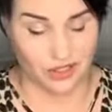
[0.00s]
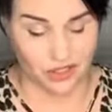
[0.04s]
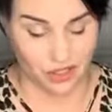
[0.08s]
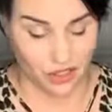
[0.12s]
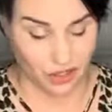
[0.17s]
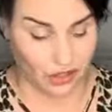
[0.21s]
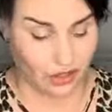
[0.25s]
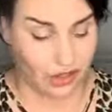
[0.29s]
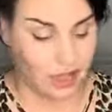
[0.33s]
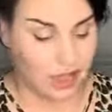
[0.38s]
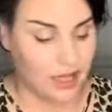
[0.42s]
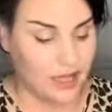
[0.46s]

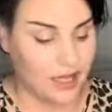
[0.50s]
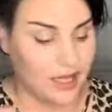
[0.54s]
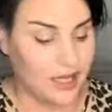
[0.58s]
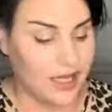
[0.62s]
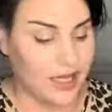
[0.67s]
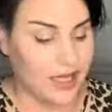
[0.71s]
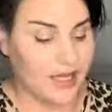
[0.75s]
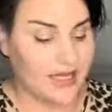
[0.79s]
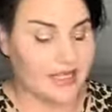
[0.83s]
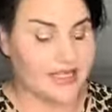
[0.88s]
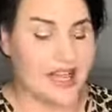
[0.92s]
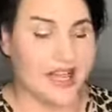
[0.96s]
So
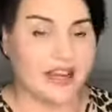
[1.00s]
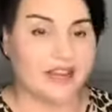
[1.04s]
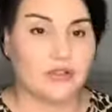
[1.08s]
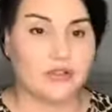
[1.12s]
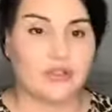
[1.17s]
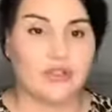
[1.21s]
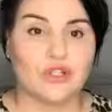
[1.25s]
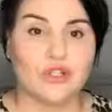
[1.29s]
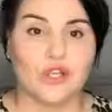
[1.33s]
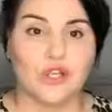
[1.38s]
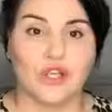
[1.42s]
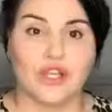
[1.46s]
tax
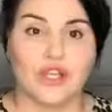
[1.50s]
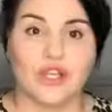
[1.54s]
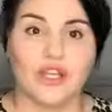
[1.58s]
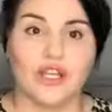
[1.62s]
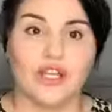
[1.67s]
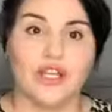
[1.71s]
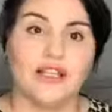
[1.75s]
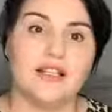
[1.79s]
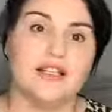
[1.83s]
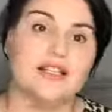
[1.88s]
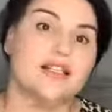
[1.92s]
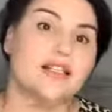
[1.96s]

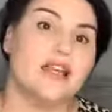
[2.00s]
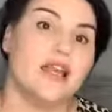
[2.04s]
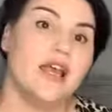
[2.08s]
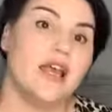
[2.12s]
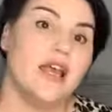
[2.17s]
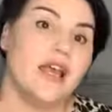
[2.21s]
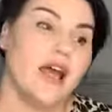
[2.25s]
returns,